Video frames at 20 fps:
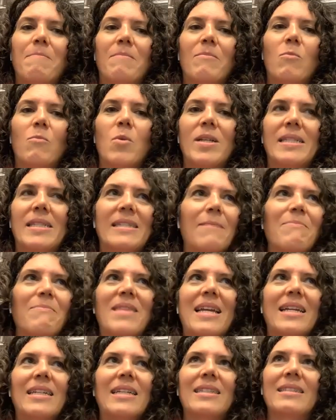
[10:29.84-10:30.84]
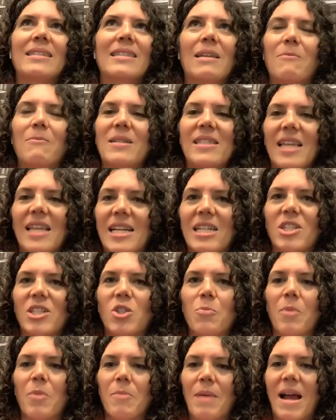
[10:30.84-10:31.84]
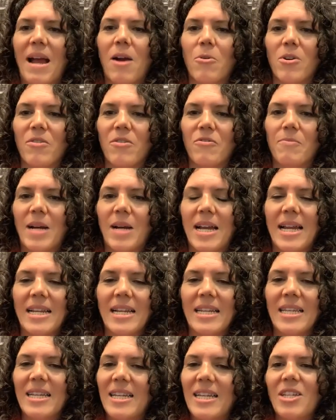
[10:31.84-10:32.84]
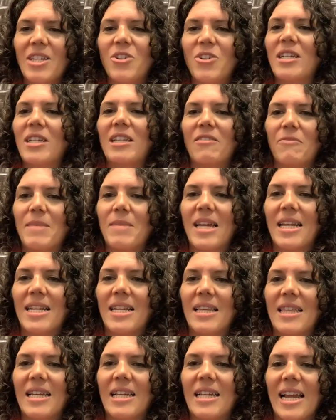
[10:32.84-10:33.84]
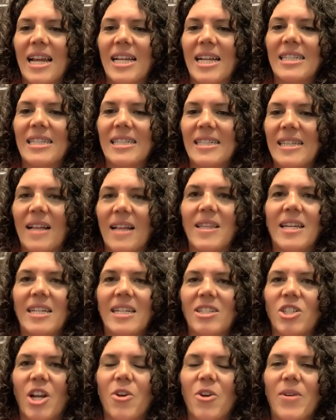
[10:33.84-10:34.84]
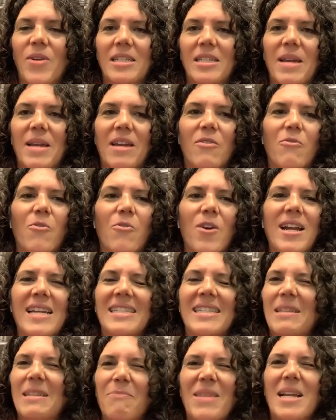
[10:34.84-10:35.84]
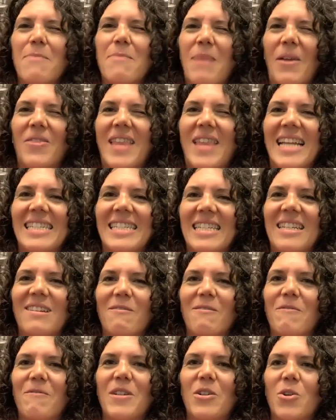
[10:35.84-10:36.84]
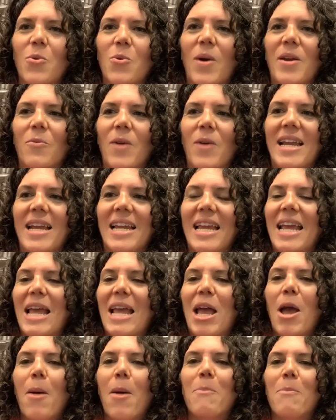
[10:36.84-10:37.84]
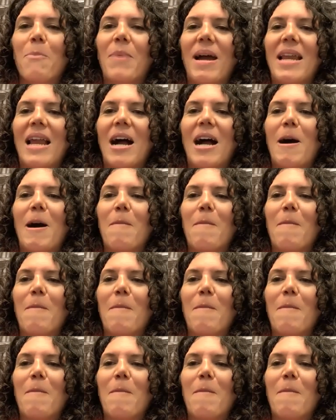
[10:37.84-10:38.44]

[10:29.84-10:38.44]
was something that was like a superpower of mine. You could give me anything and I could sell it and generate demand for it. And something about that didn't feel quite right. But